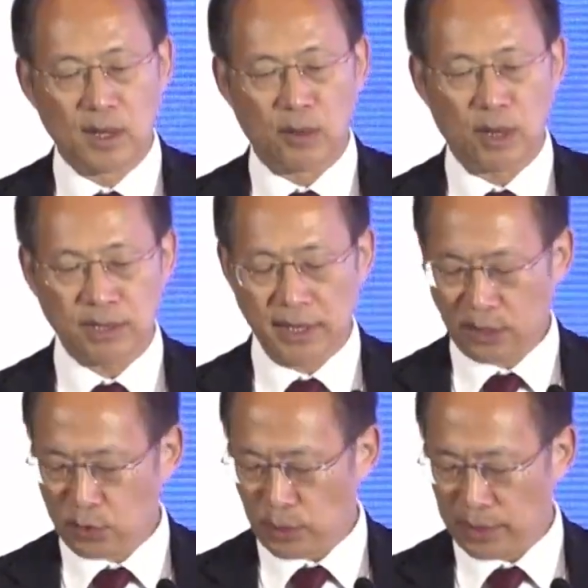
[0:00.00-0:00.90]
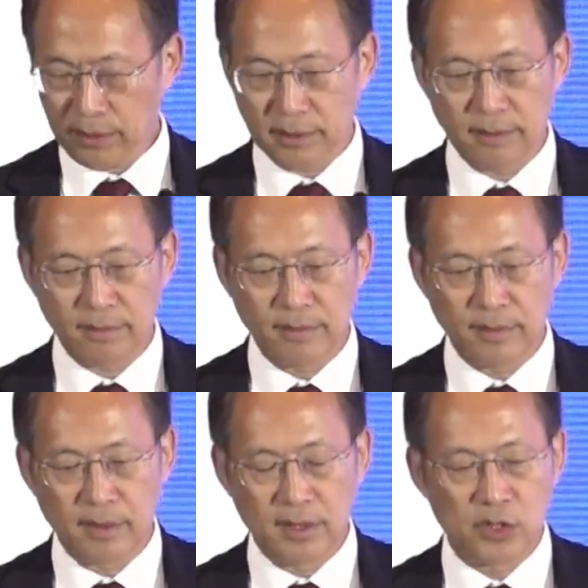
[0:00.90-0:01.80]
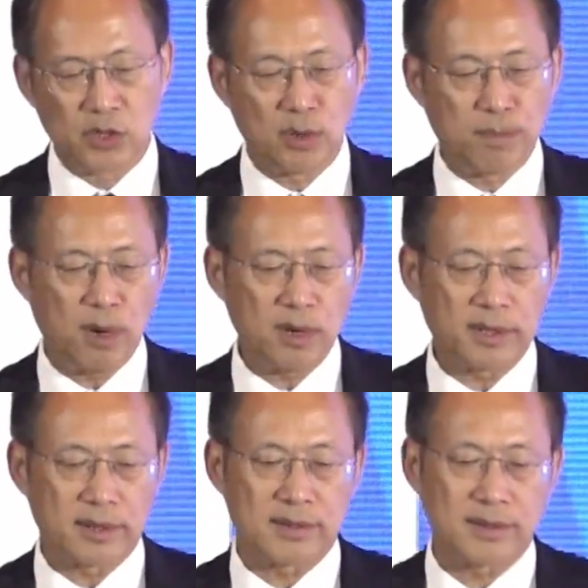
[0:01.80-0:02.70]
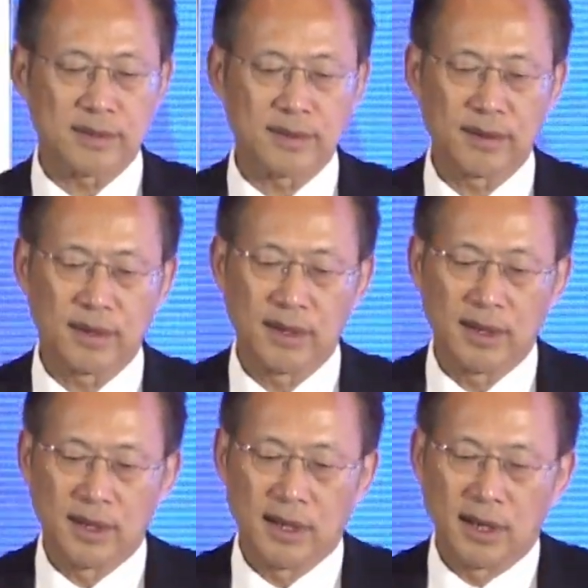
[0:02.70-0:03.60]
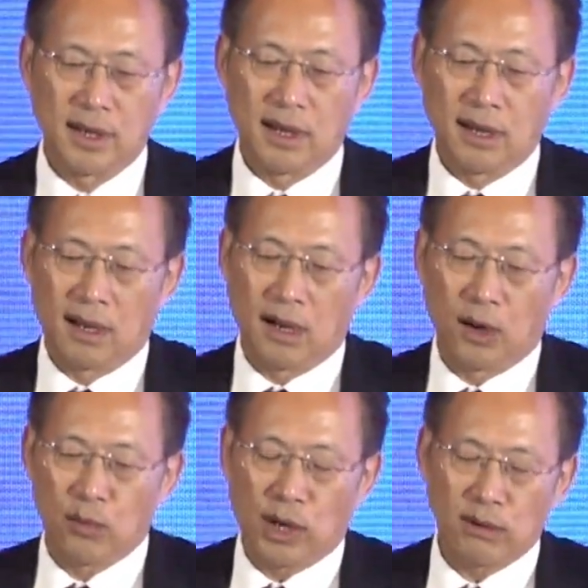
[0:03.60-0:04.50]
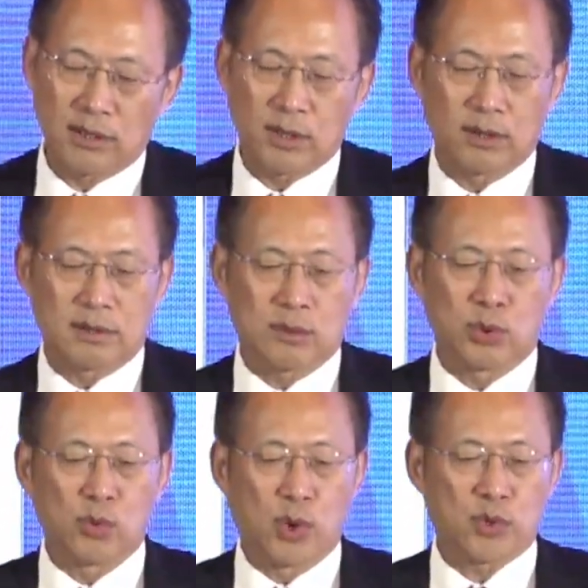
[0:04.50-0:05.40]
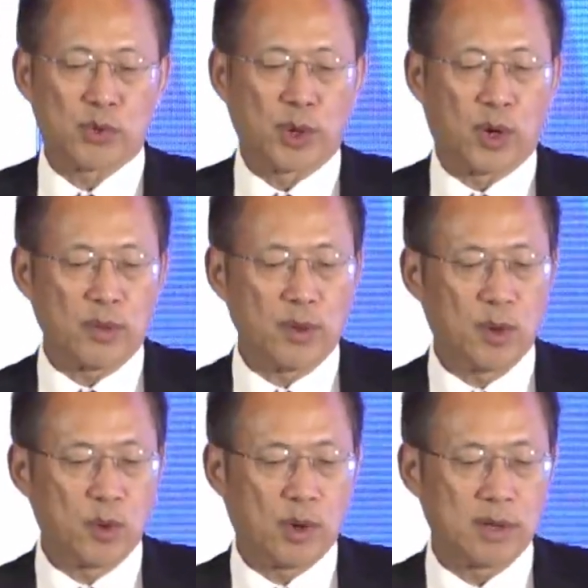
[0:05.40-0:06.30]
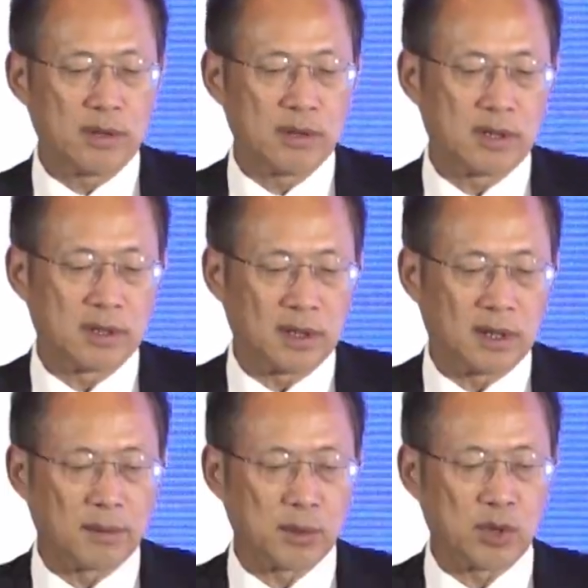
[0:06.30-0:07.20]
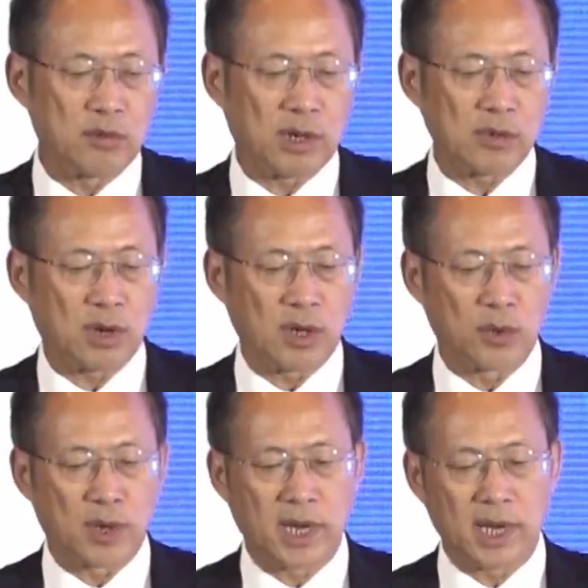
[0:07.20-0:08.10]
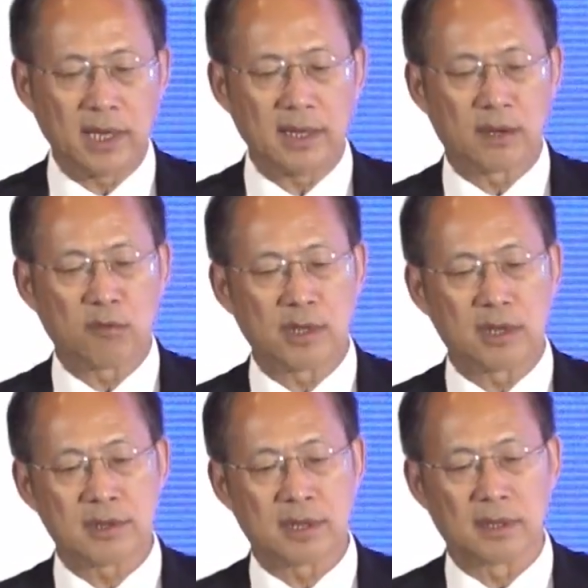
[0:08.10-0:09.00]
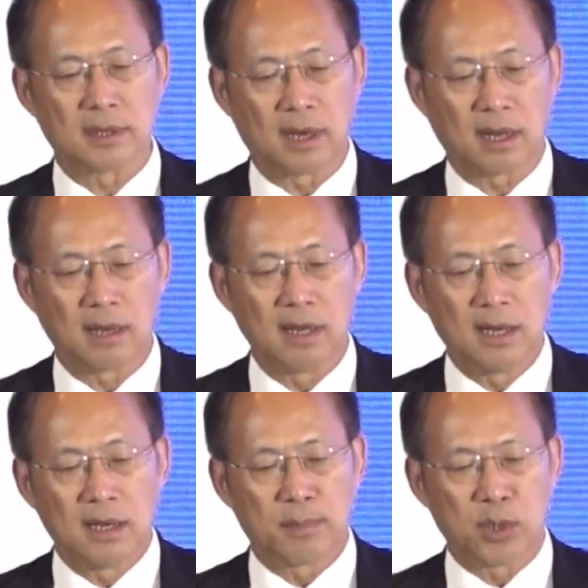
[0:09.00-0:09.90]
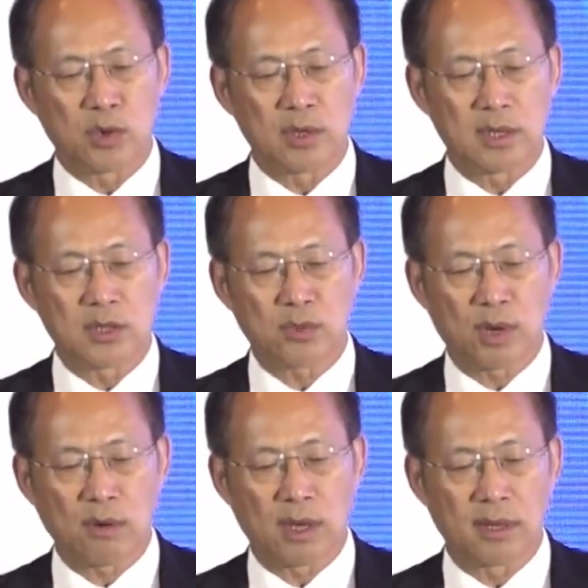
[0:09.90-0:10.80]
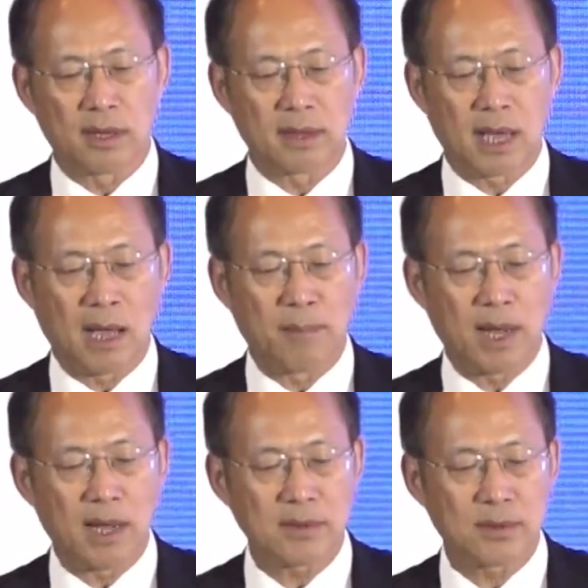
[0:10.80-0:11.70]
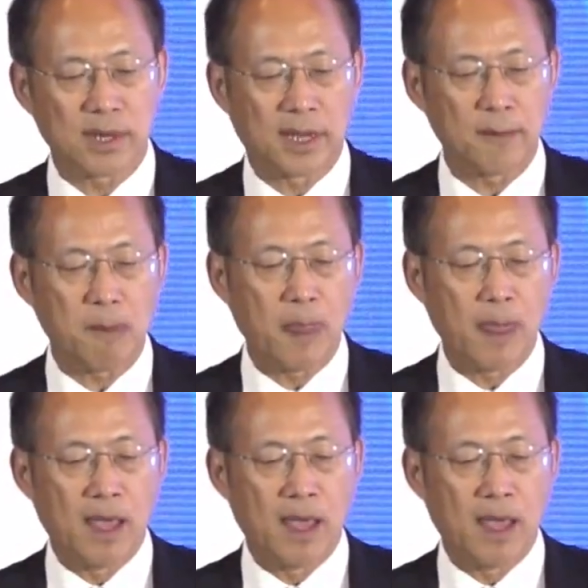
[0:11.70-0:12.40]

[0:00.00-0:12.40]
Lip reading: Well, the next one, geopolitics. Well, there's two wars going on, one between Russia and Ukraine, and one is between Israel and the Hamas, okay?